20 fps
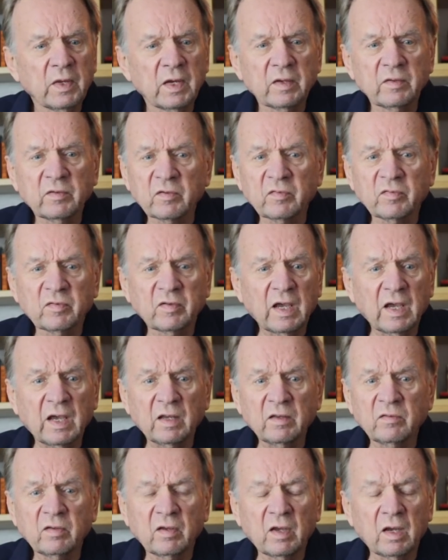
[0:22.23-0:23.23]
That's a
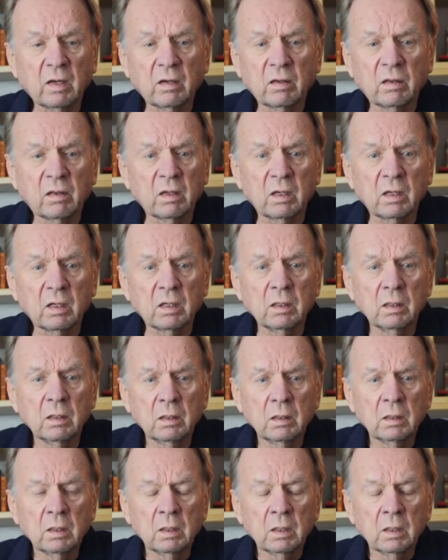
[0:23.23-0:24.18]
sad, sad thing.